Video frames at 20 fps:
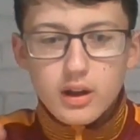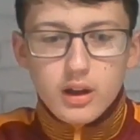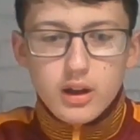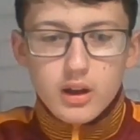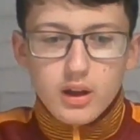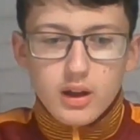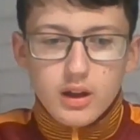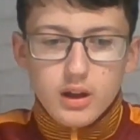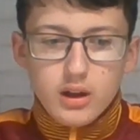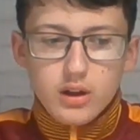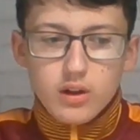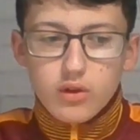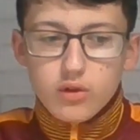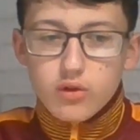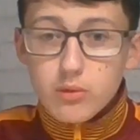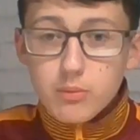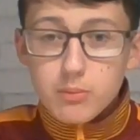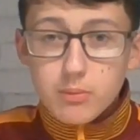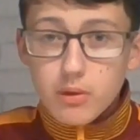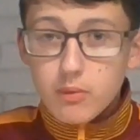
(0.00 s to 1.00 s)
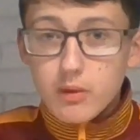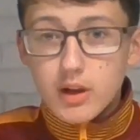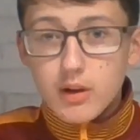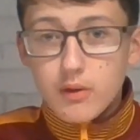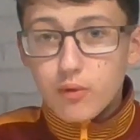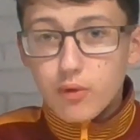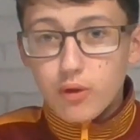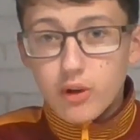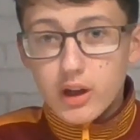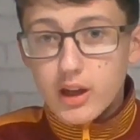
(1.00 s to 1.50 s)
they shouldn't be winning free
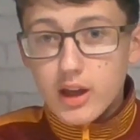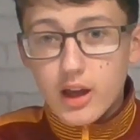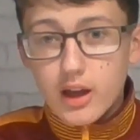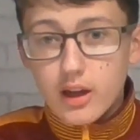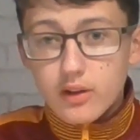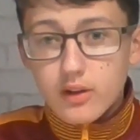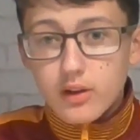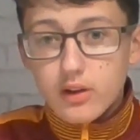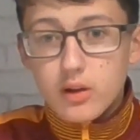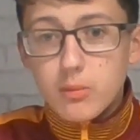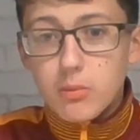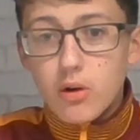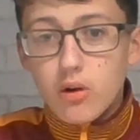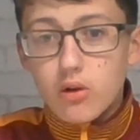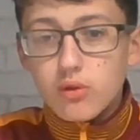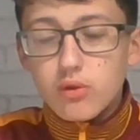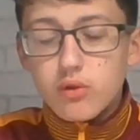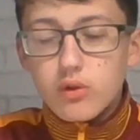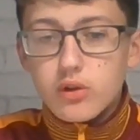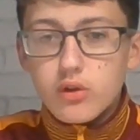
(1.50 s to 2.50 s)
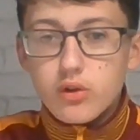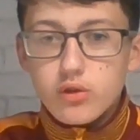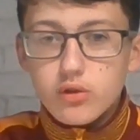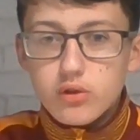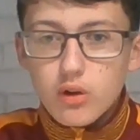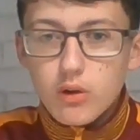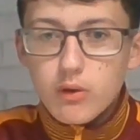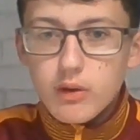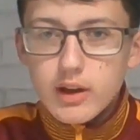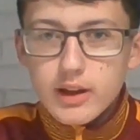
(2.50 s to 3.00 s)
kicks in the box for just going
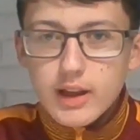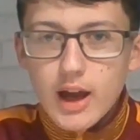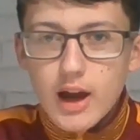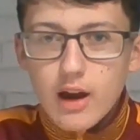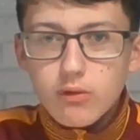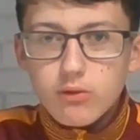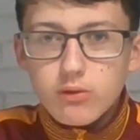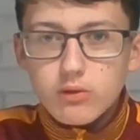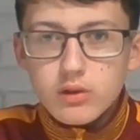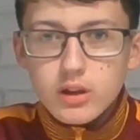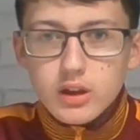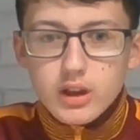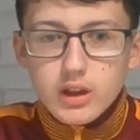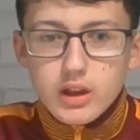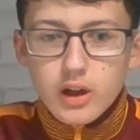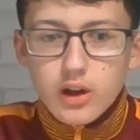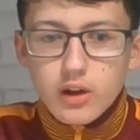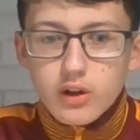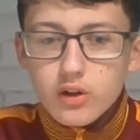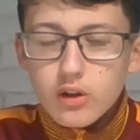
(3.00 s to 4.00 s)
down and holding